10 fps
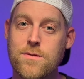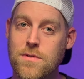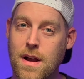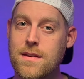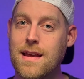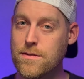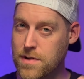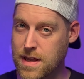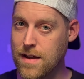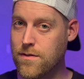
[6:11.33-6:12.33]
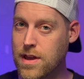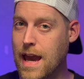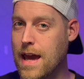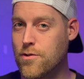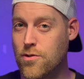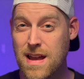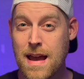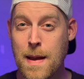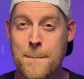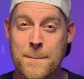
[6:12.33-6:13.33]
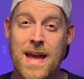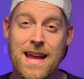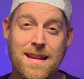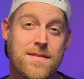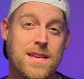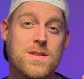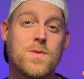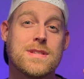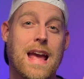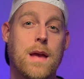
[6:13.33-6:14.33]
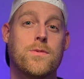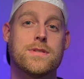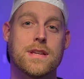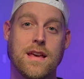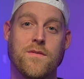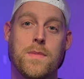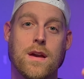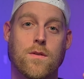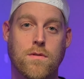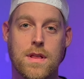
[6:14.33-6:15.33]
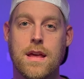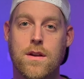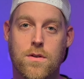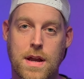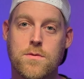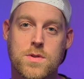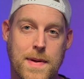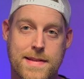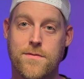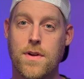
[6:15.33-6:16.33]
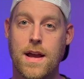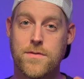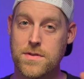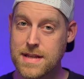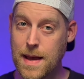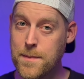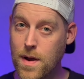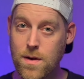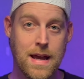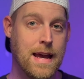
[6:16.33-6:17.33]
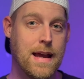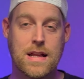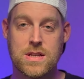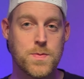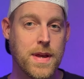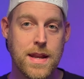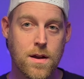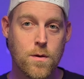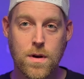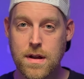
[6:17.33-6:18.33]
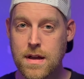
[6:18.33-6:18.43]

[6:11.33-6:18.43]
run and recovery category, man, this was able to give me a really great responsive ride for tempo and speedier work.